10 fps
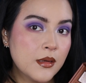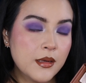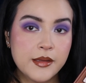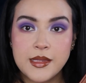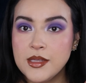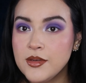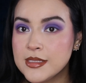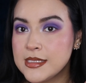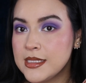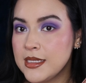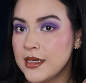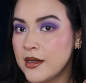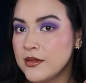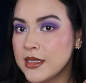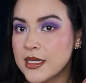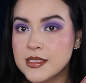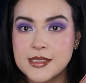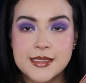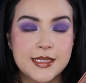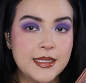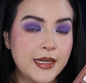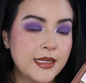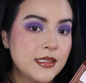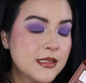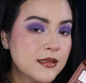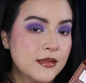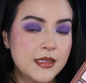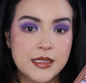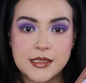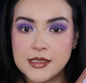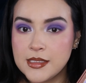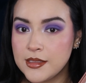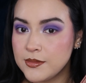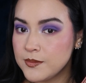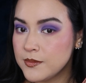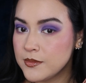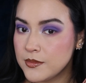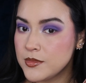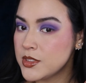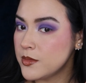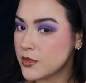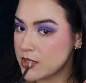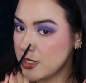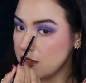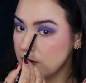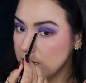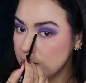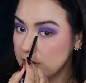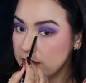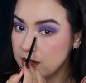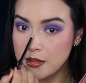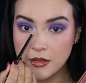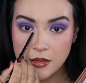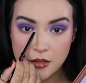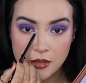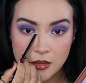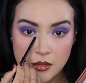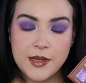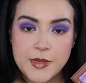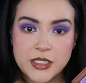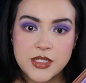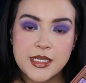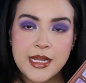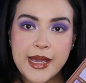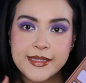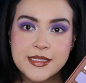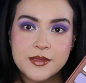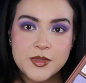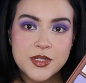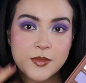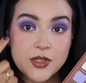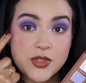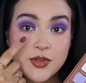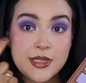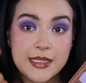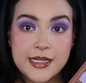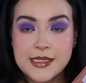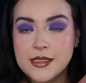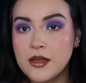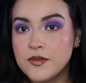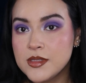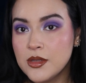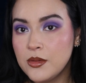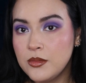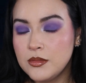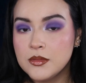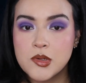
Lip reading: I think you can see how it catches the light, that shimmer shade that we applied. And I'm actually going to add some shimmer to the lid itself, so